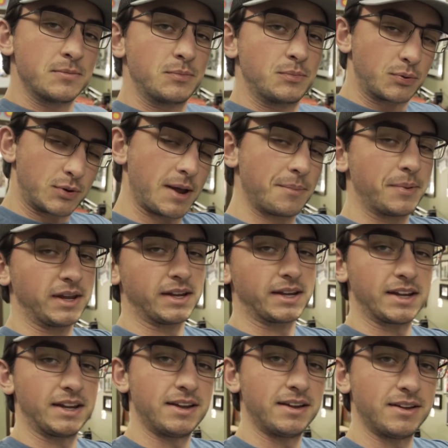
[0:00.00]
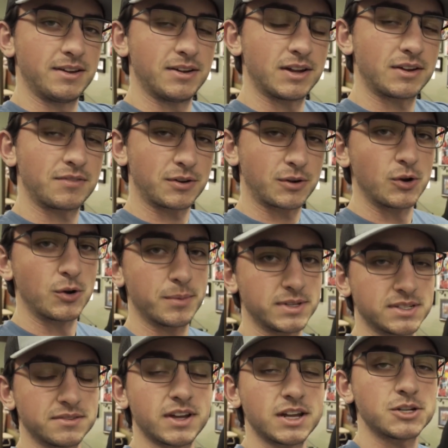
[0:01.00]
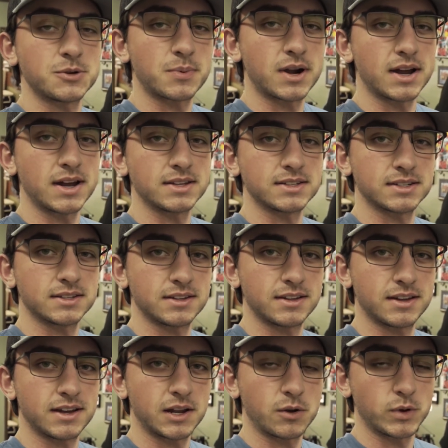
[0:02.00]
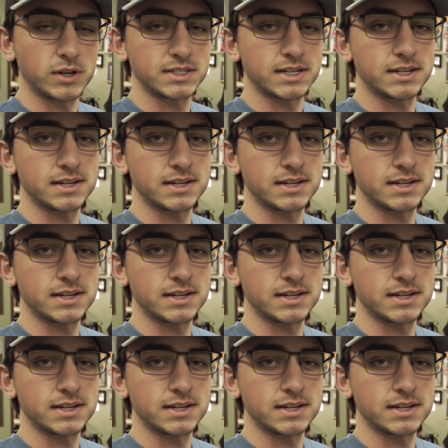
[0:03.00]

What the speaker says: prepping for Colby's Adventure Prize on Wednesday